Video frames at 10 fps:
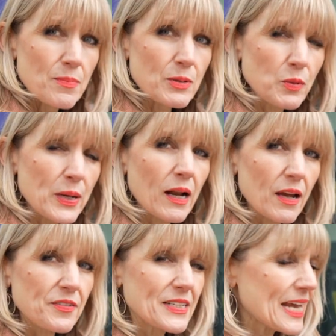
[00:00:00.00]
between
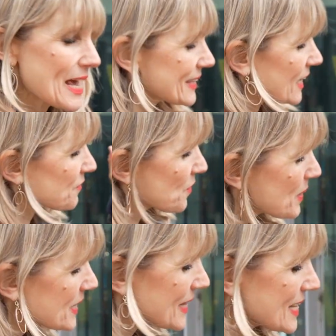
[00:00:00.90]
life and death? And for
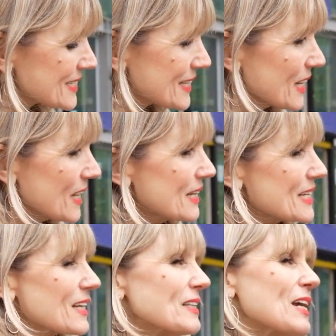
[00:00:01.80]
me, this
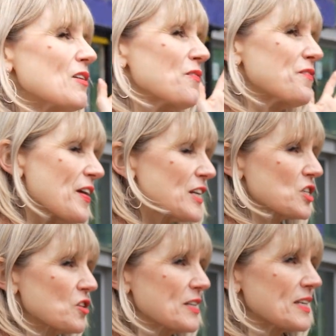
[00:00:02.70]
idea of
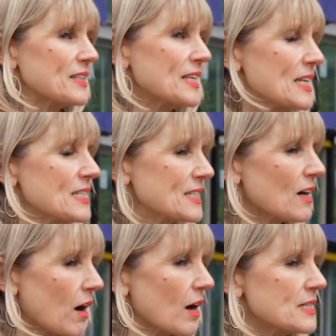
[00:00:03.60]
victory, that these
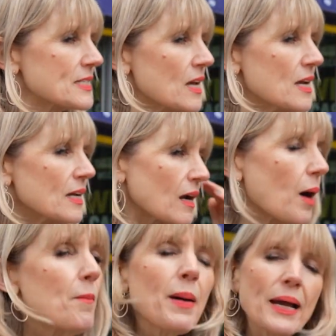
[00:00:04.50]
guys
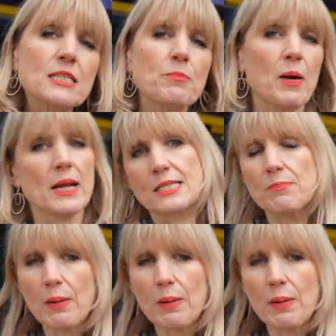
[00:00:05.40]
come back to Britain, to